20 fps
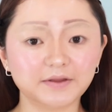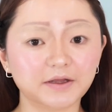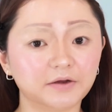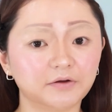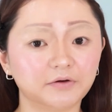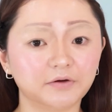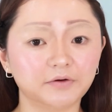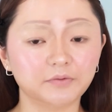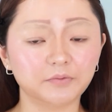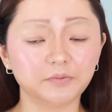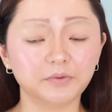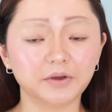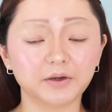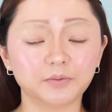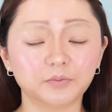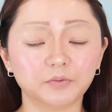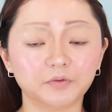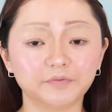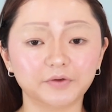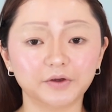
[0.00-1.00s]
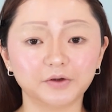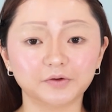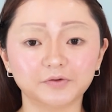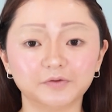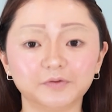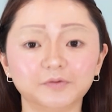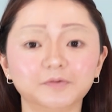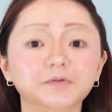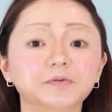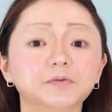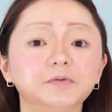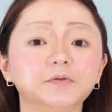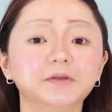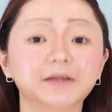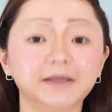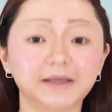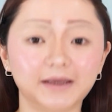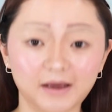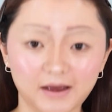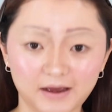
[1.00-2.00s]
now we are moving on to
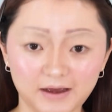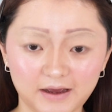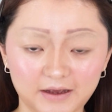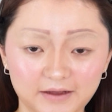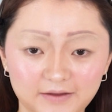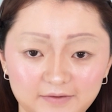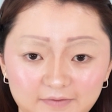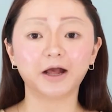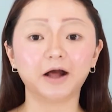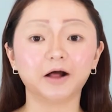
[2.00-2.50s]
the eyes.